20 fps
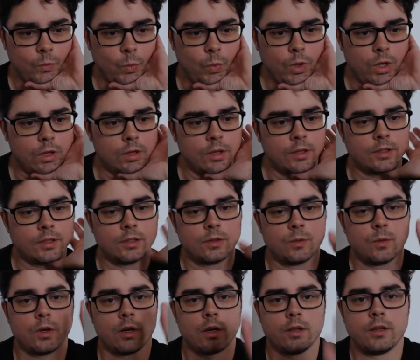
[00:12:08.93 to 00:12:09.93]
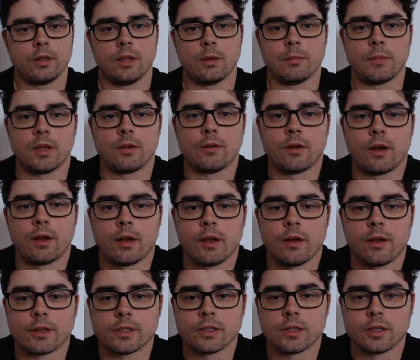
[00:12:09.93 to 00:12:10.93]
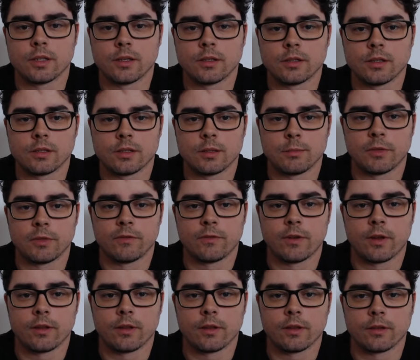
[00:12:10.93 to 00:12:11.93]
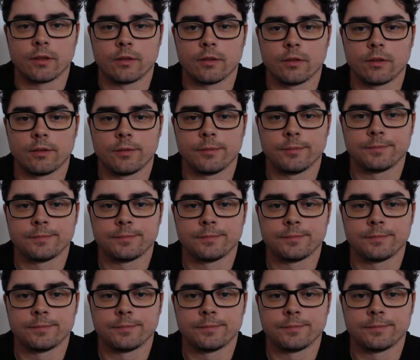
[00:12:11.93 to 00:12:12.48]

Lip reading: Well, let's just work on the admin right now, actually, to simplify things.